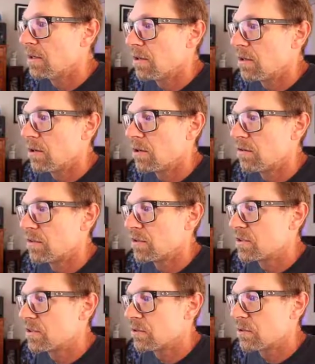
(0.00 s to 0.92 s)
over
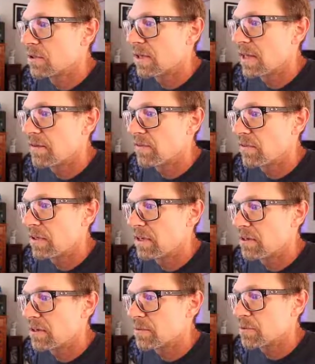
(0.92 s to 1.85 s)
to
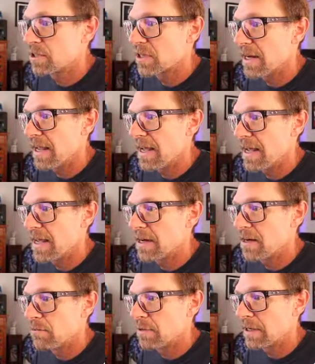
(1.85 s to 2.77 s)
Cloudflare, and I'm just going to
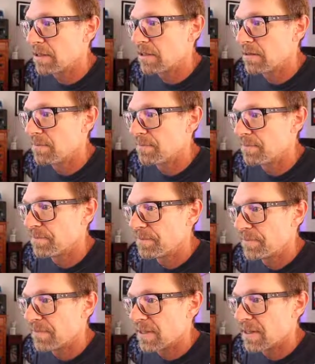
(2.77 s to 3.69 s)
add a record.
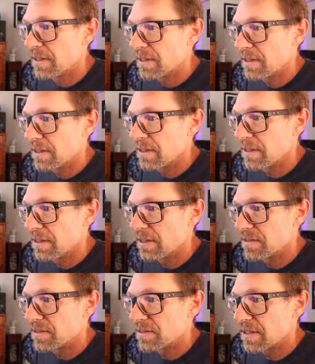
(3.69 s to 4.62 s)

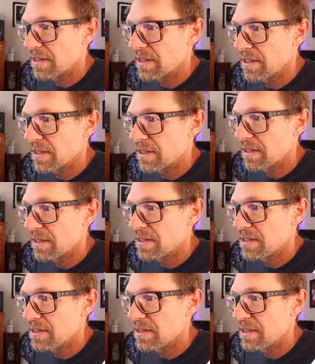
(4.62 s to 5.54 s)
It's a
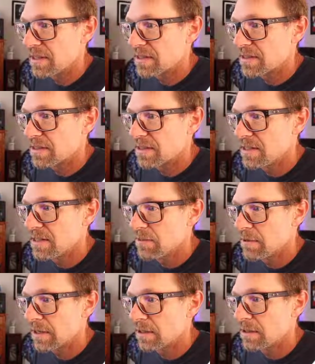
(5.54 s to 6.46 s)

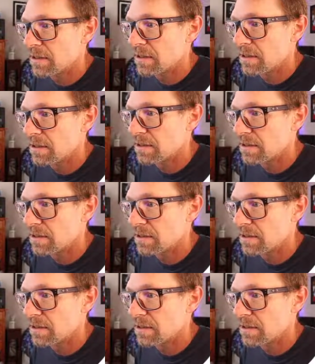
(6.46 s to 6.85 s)
TXT record.